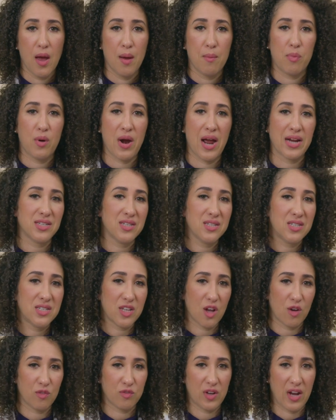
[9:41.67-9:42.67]
Practice
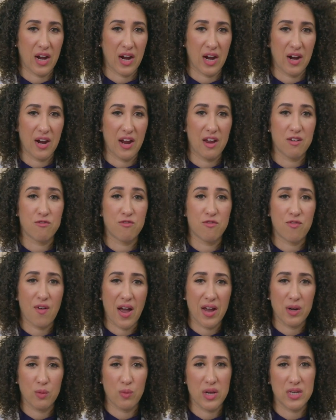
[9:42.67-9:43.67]
self-care and
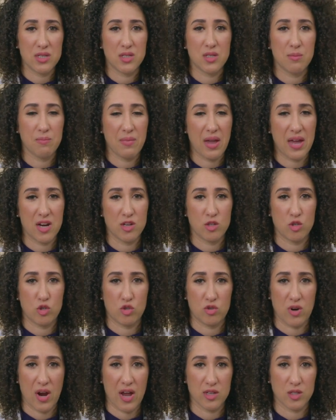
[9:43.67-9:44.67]
find ways to manage
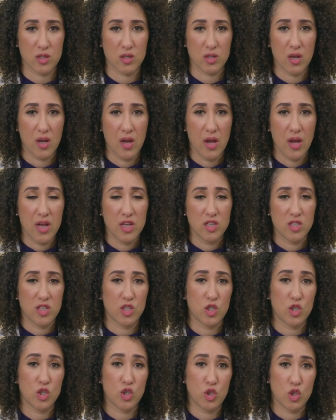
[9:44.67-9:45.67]
stress,
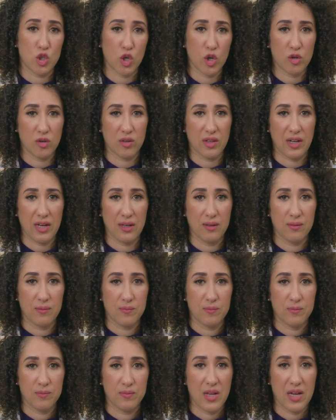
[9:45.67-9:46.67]
such as journaling
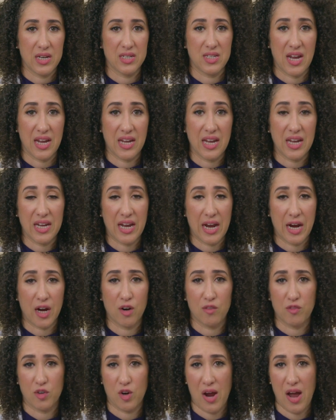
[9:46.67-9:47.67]
and taking care
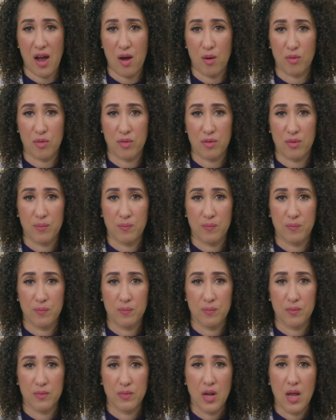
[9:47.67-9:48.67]
of your health.
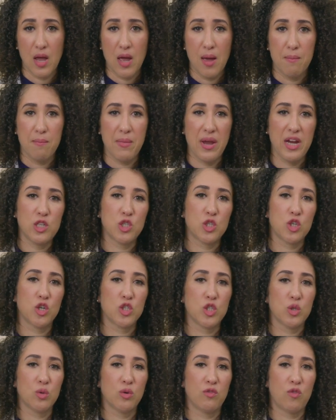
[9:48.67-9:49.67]
Make sure
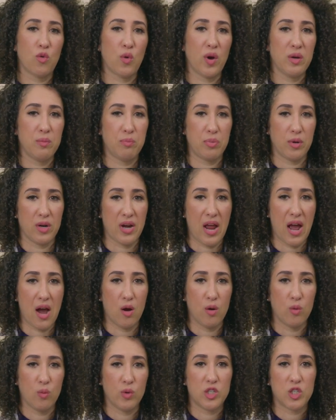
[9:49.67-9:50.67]
to avoid
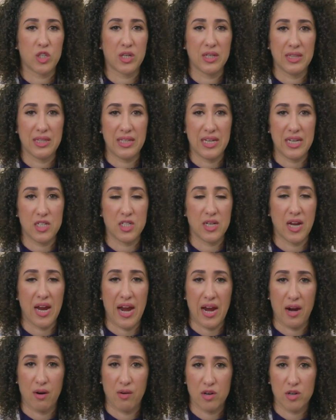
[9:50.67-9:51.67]
burnout, which can lead to
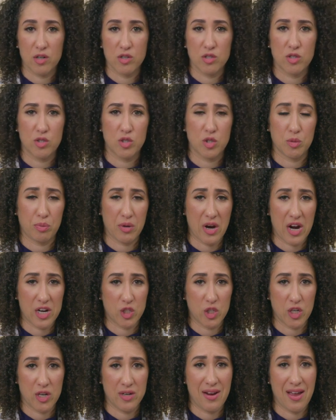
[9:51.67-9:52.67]
errors,
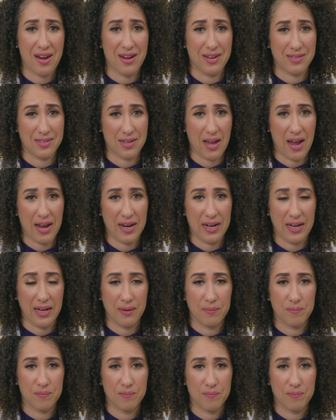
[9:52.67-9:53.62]
depression, and anxiety.